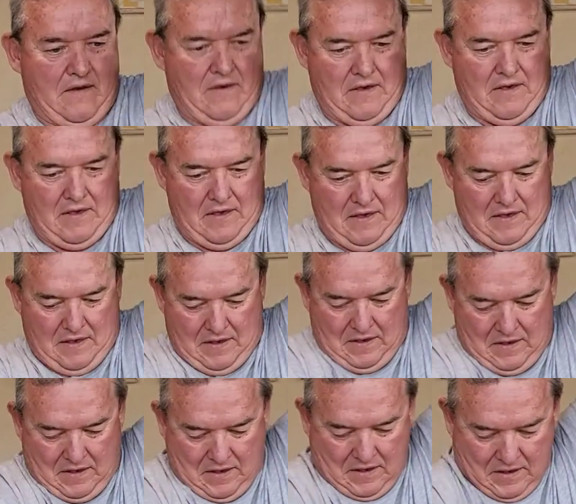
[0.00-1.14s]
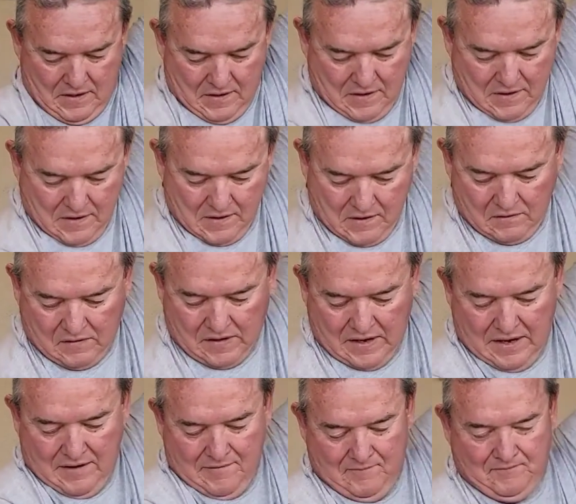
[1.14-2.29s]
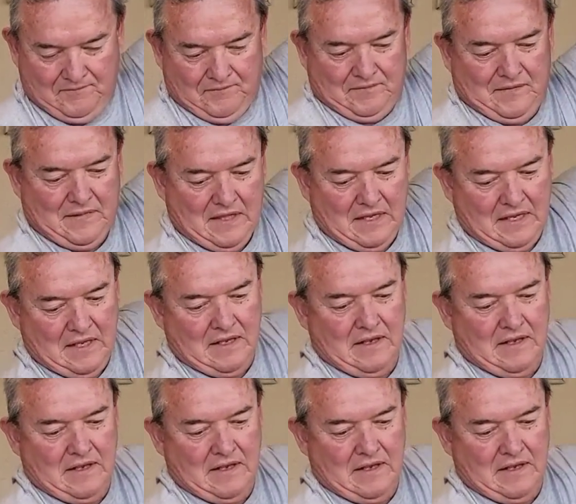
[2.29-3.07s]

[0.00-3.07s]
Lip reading: So welcome to Margaret's Kitchen, Comidas de mi Familia.